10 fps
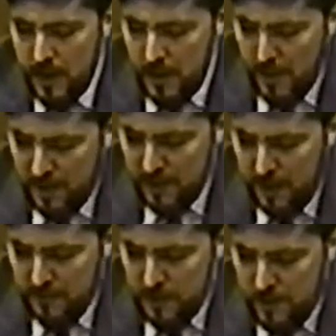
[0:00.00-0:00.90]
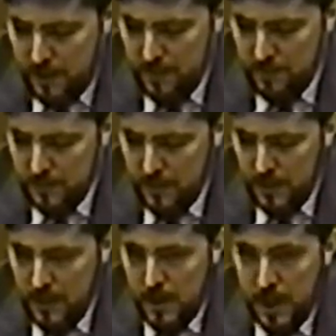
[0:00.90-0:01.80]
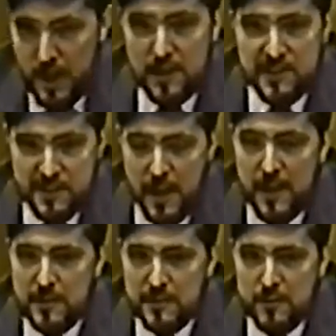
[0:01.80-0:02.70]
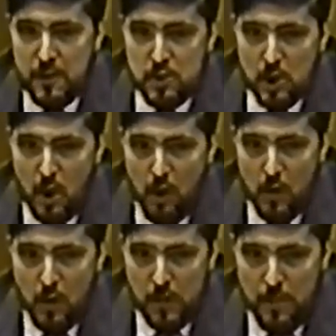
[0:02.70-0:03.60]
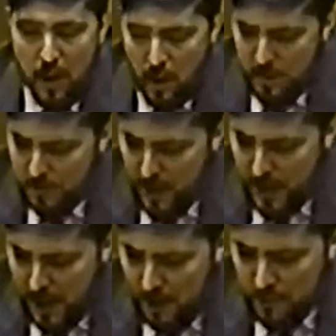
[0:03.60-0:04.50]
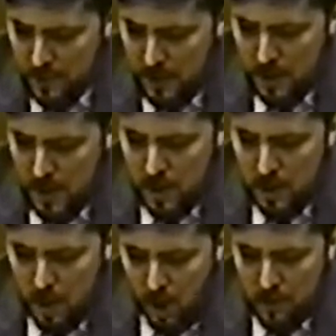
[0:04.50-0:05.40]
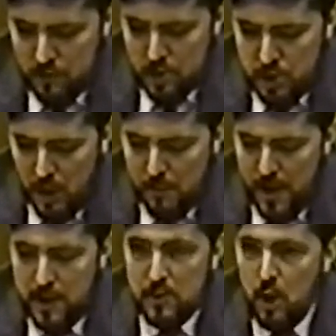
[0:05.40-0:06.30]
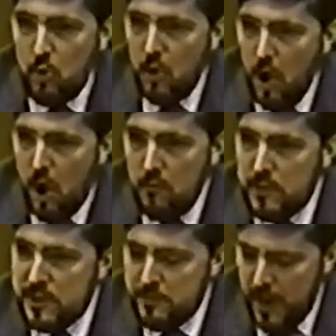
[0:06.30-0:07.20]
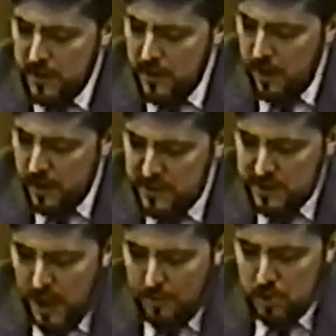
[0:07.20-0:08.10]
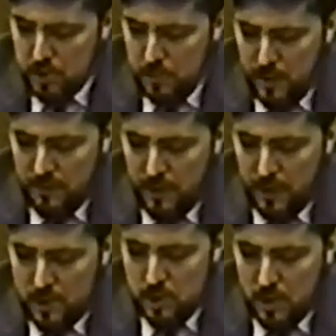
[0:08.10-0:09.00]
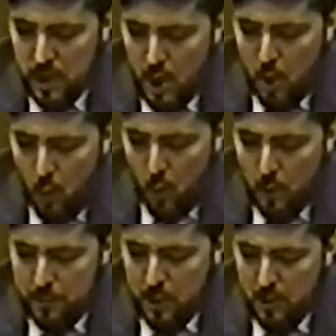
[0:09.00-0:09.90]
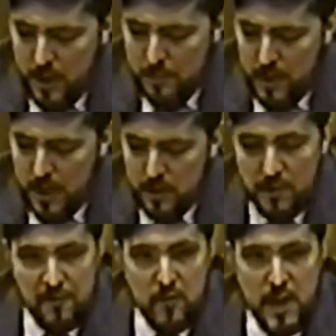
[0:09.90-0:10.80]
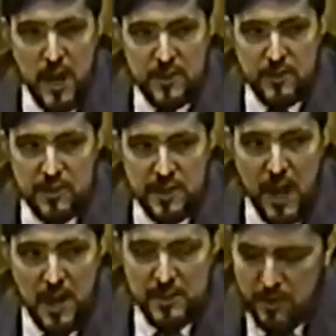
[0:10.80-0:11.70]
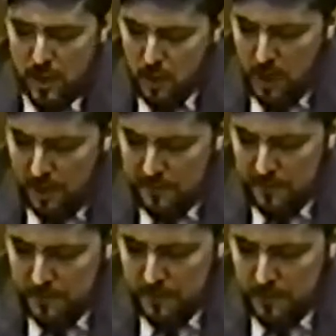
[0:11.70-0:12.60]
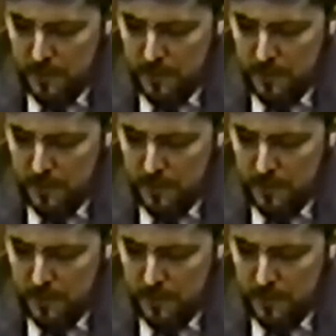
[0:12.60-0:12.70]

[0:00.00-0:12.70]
Think about that for a minute. It says, and you should all know it by heart by now, Congress shall make no law respecting an establishment of religion or prohibiting the free exercise thereof.